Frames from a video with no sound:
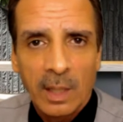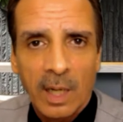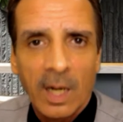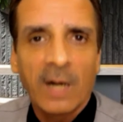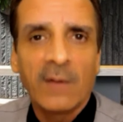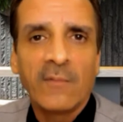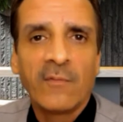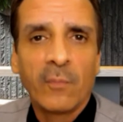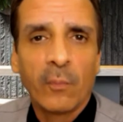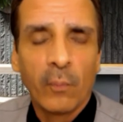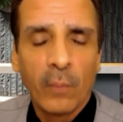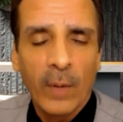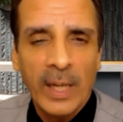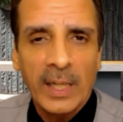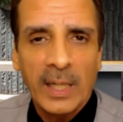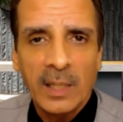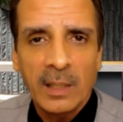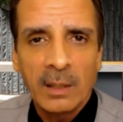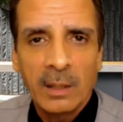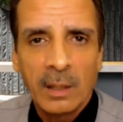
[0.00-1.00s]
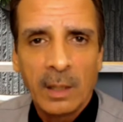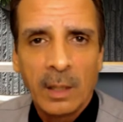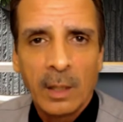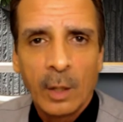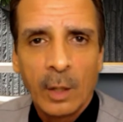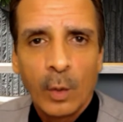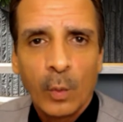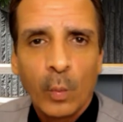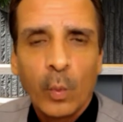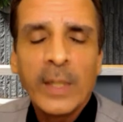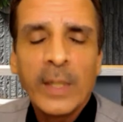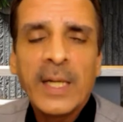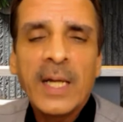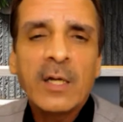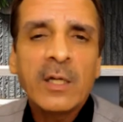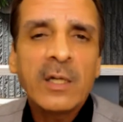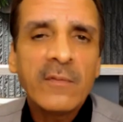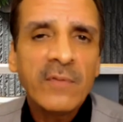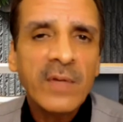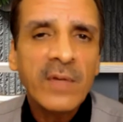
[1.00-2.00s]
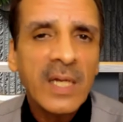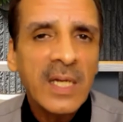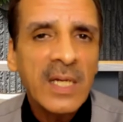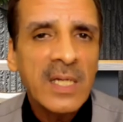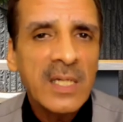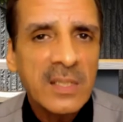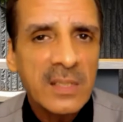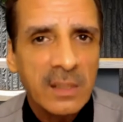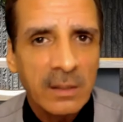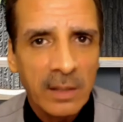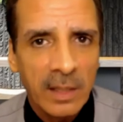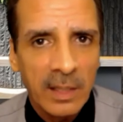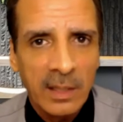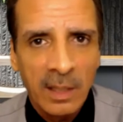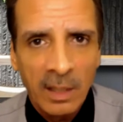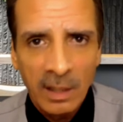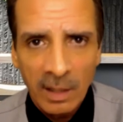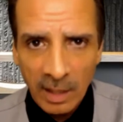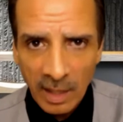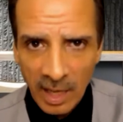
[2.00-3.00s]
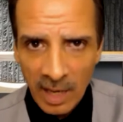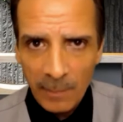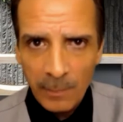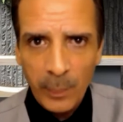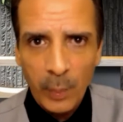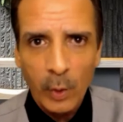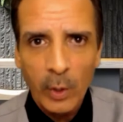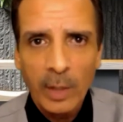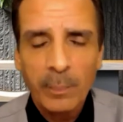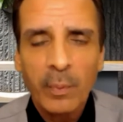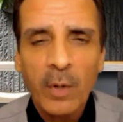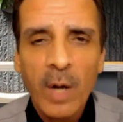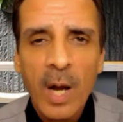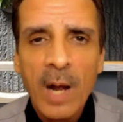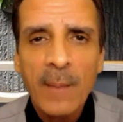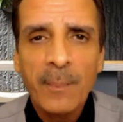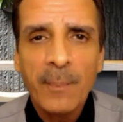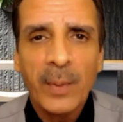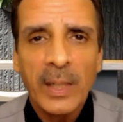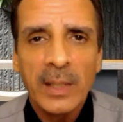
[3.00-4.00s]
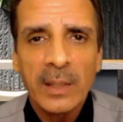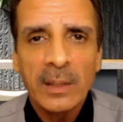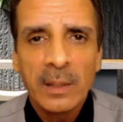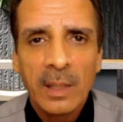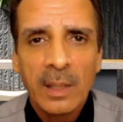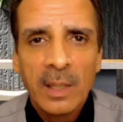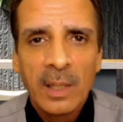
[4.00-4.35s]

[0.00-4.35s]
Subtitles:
of renting when they could have easily have bought a property.